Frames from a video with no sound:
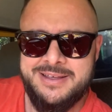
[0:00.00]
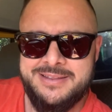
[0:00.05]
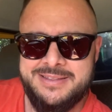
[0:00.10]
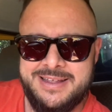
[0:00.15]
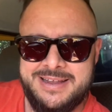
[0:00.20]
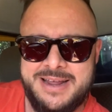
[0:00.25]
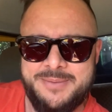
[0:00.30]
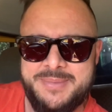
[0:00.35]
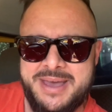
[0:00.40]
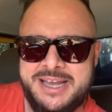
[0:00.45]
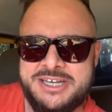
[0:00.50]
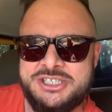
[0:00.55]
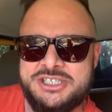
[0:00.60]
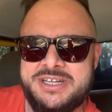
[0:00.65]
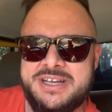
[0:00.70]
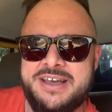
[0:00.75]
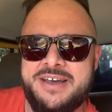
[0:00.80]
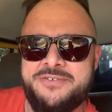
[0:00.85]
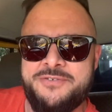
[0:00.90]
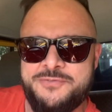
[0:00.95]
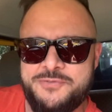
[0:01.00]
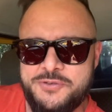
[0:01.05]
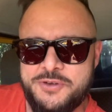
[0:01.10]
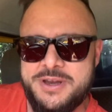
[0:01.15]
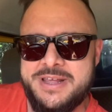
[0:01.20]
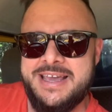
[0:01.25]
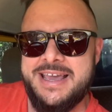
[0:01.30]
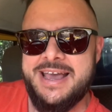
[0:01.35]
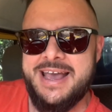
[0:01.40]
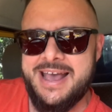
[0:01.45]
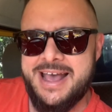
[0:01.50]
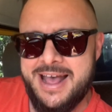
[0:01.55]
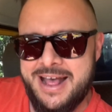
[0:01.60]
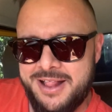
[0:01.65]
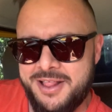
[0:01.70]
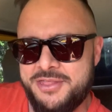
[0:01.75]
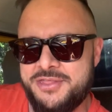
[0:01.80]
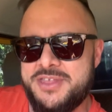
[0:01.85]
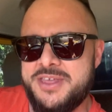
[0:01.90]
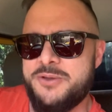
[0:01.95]
That I'm actually a fully
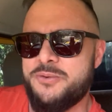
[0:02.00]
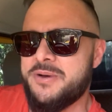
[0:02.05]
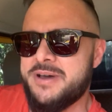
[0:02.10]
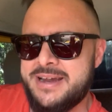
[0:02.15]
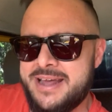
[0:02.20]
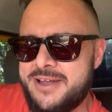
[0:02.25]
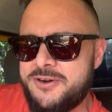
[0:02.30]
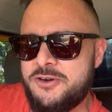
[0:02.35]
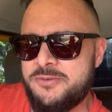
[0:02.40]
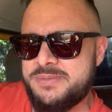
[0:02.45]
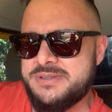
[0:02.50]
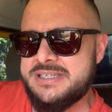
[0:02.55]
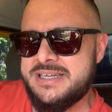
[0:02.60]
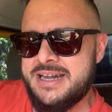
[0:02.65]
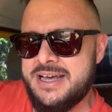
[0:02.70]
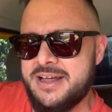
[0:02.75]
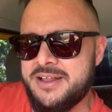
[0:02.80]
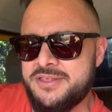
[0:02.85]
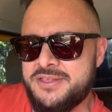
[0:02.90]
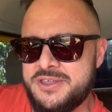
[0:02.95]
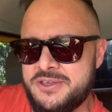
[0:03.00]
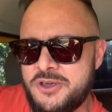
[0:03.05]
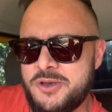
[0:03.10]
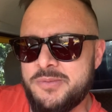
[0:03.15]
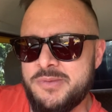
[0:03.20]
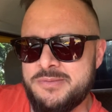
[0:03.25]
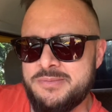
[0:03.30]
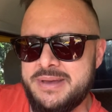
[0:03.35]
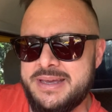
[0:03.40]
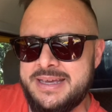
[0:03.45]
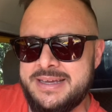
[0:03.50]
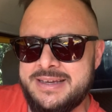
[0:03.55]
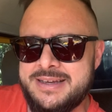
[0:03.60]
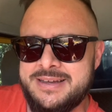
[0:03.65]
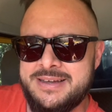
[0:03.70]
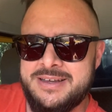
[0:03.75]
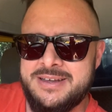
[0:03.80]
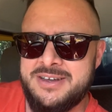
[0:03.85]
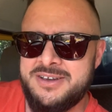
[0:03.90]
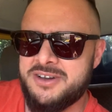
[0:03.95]
healthy, 100% healthy human being
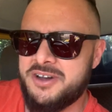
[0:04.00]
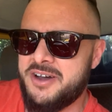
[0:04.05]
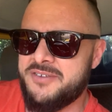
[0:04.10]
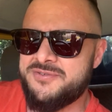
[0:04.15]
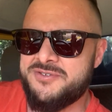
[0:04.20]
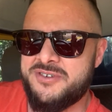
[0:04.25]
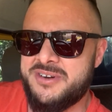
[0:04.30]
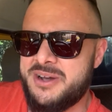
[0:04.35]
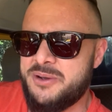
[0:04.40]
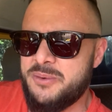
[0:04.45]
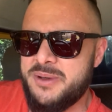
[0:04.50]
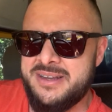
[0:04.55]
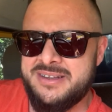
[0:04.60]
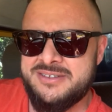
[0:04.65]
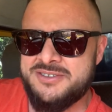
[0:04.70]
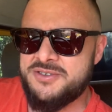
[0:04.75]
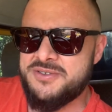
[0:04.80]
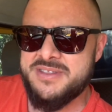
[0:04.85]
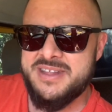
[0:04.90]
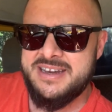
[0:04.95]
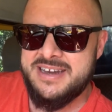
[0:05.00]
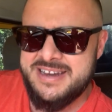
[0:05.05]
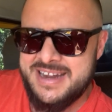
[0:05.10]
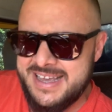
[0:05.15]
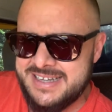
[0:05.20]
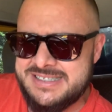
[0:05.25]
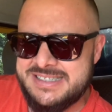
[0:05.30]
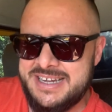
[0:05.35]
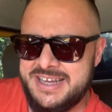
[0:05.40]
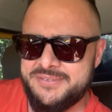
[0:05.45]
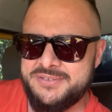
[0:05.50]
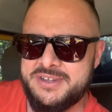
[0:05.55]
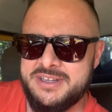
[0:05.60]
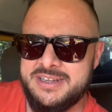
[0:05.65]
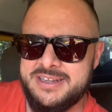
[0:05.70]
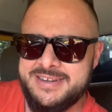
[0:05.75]
after I went to the next level.